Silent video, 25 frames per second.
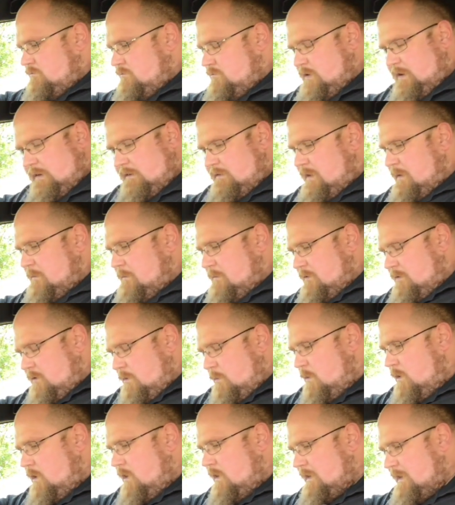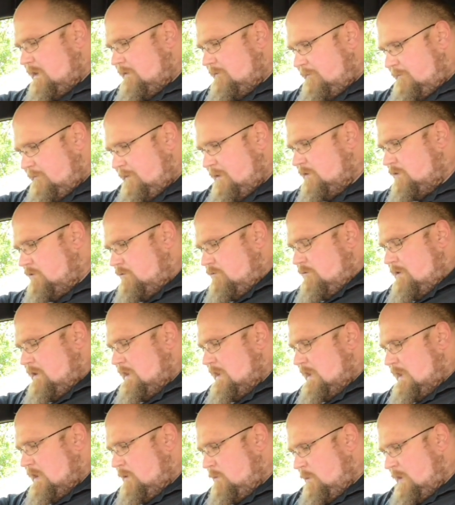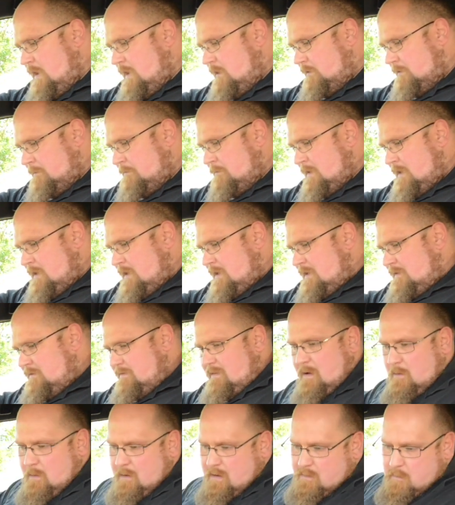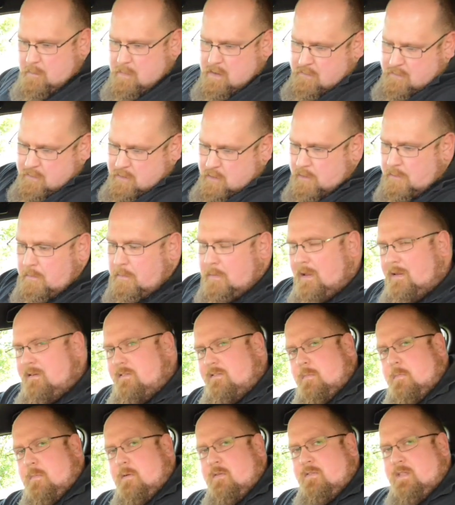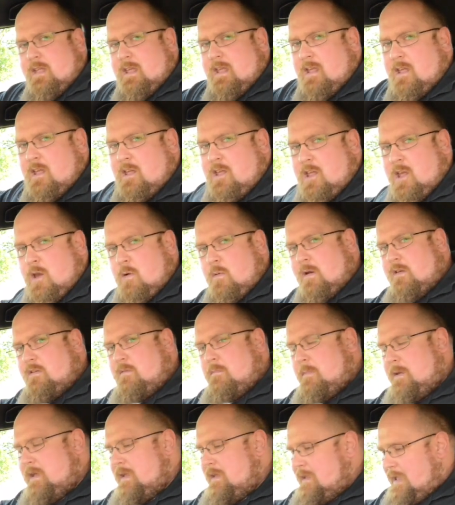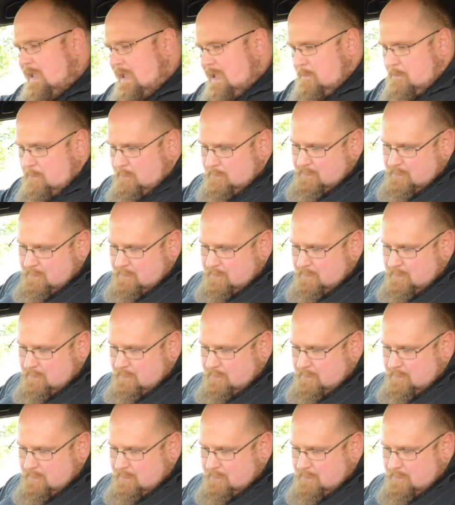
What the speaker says: seems to work. It fits really well. Now, it is a bit of an odd place to put the USB cable